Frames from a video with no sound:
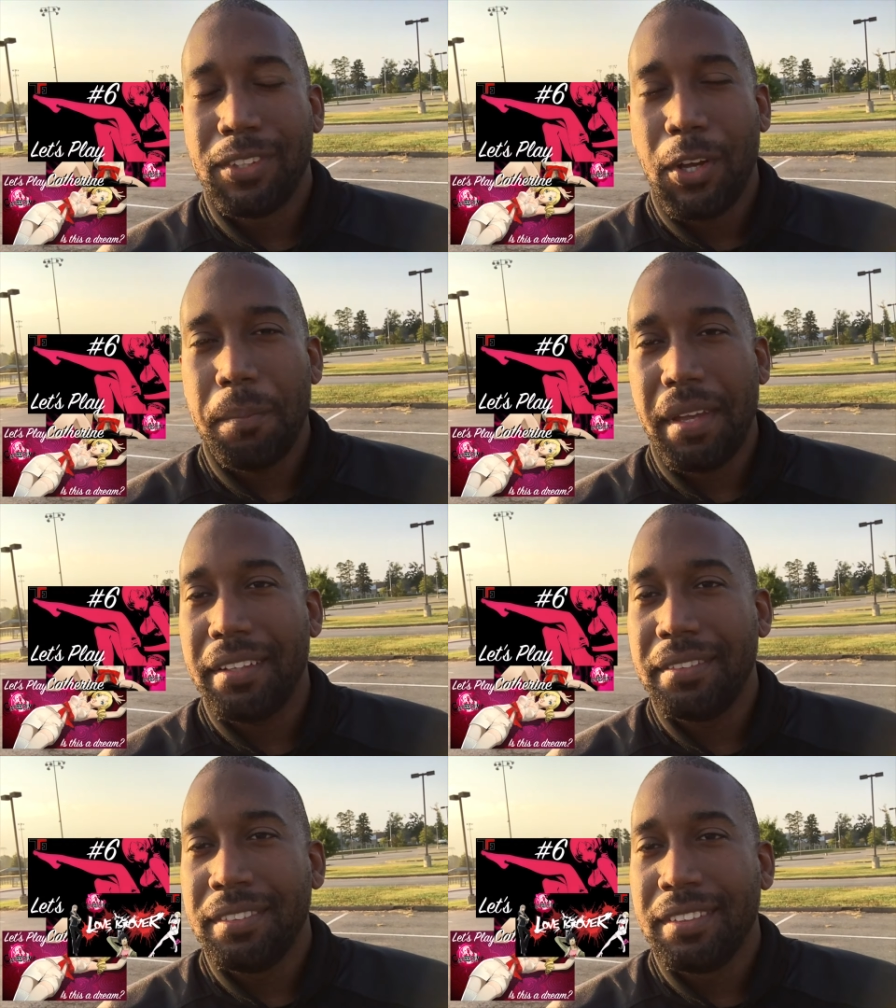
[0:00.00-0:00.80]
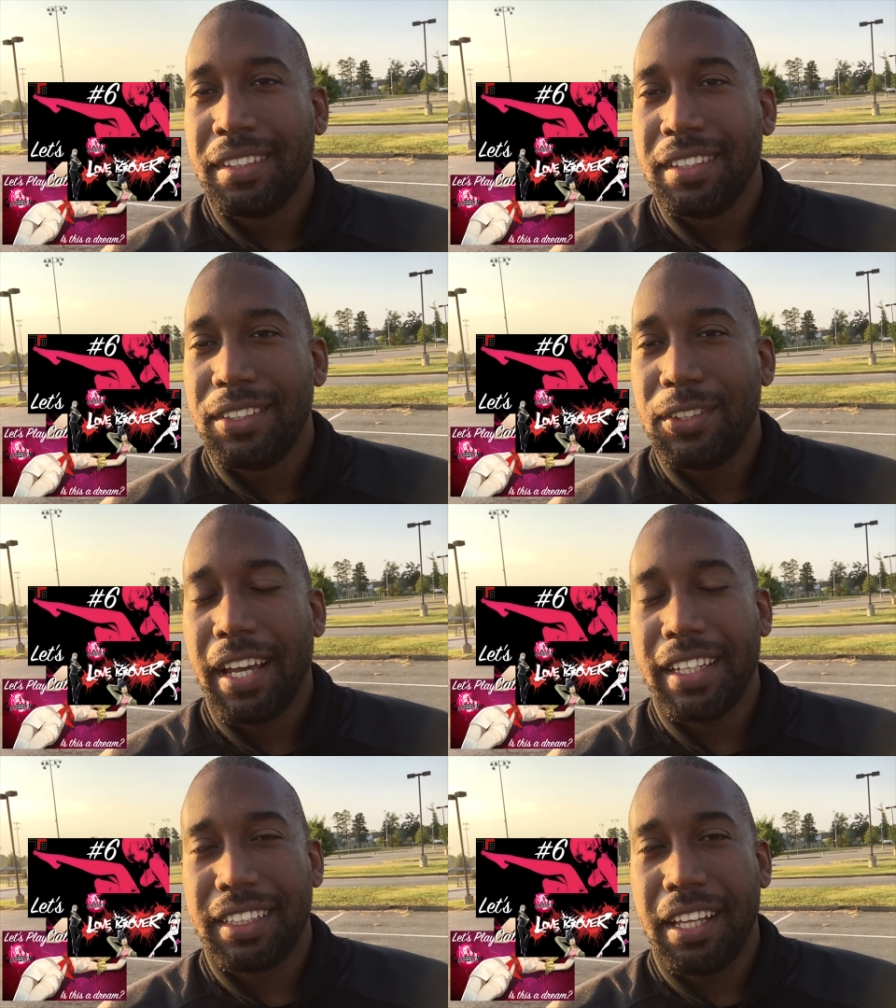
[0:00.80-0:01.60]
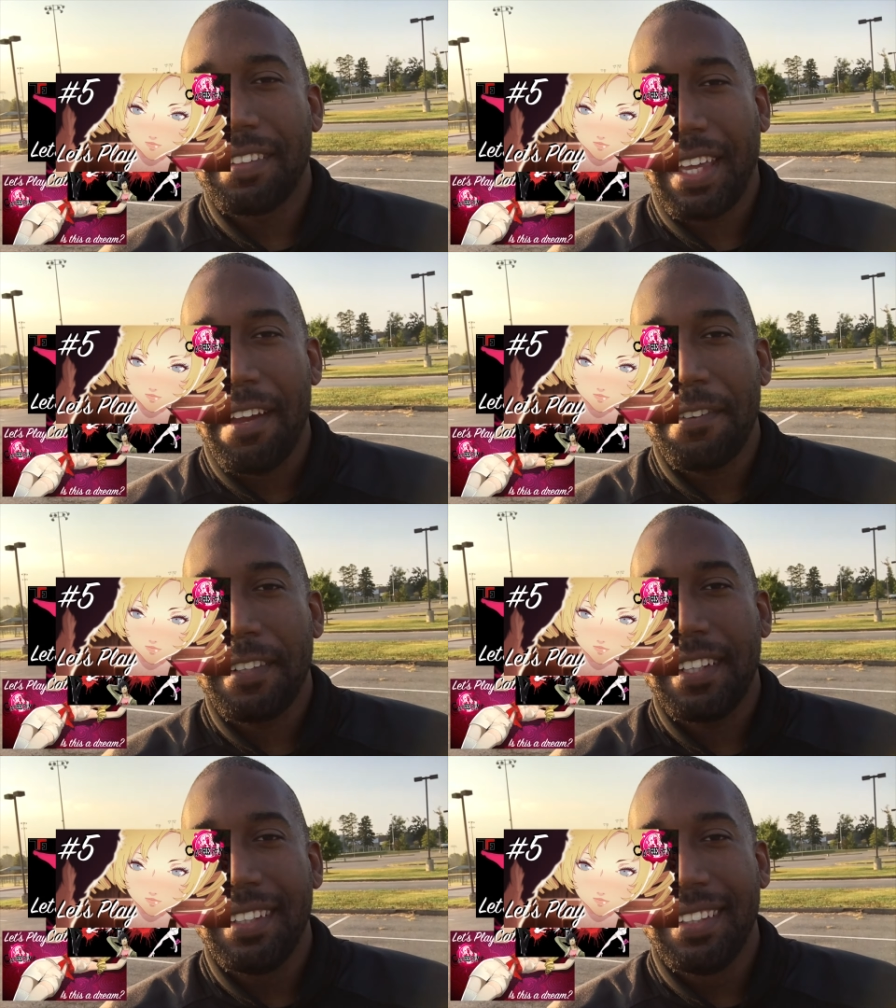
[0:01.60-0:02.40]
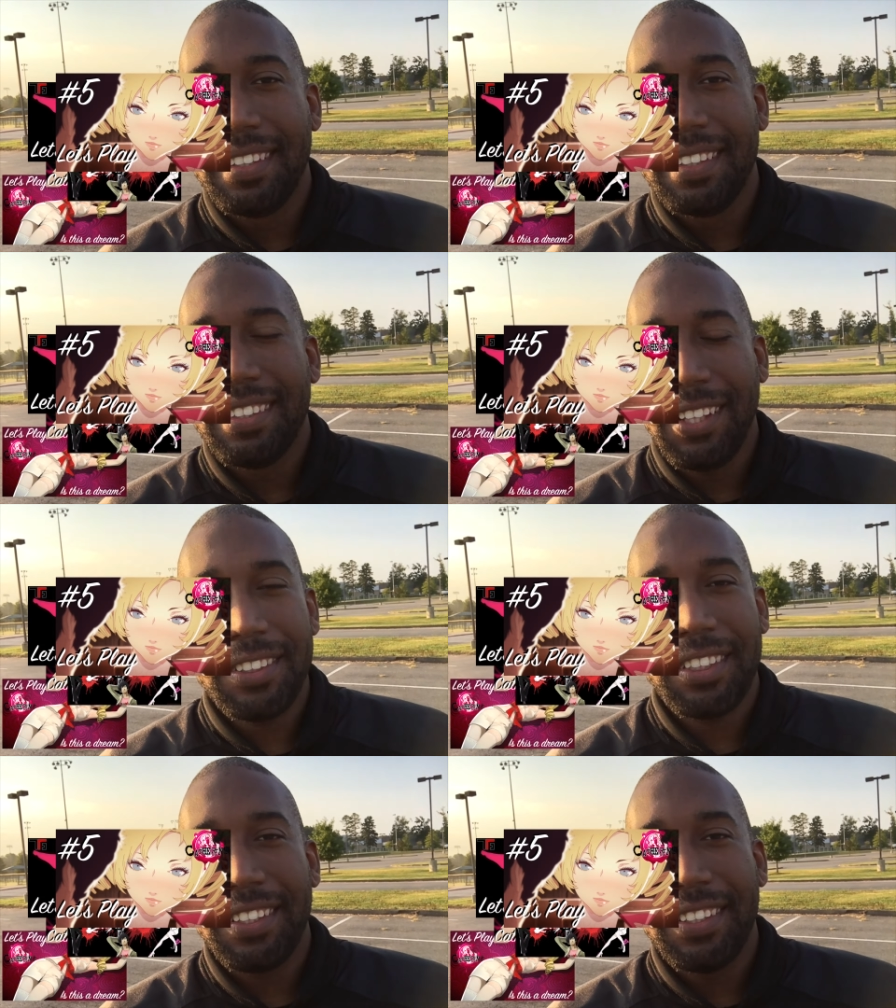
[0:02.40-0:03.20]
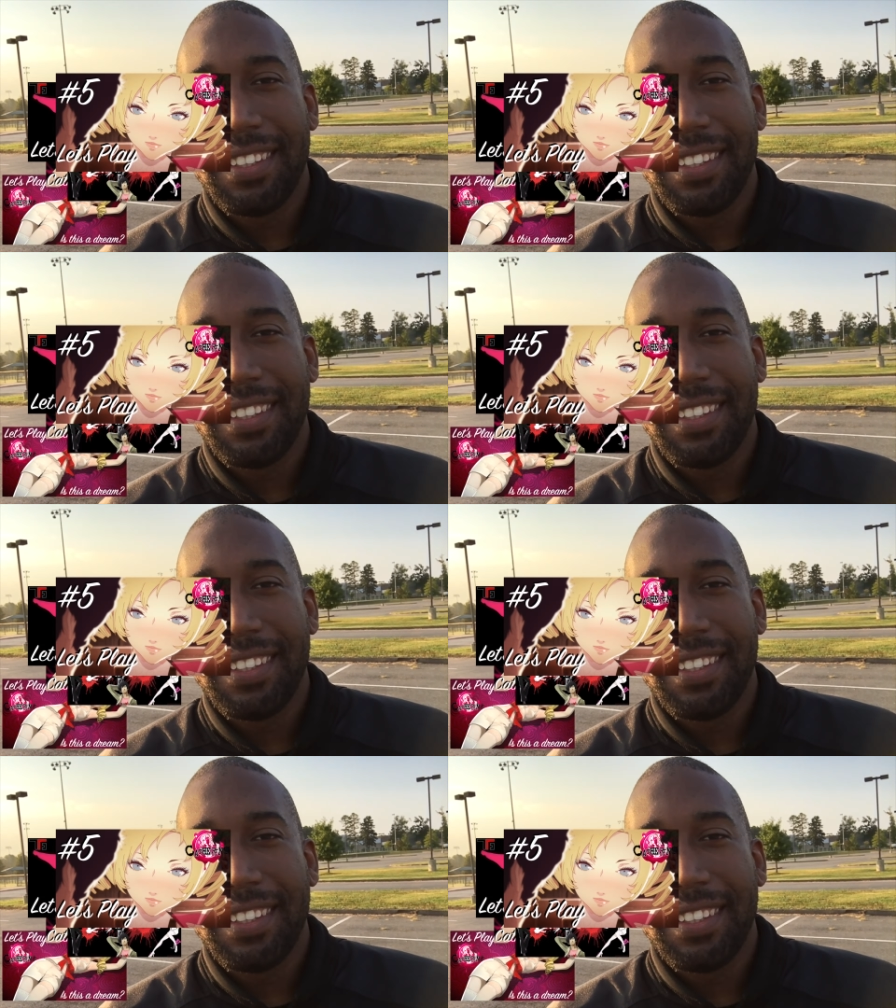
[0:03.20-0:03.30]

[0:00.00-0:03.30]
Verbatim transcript: Oh man, you guys love Catherine, don't you?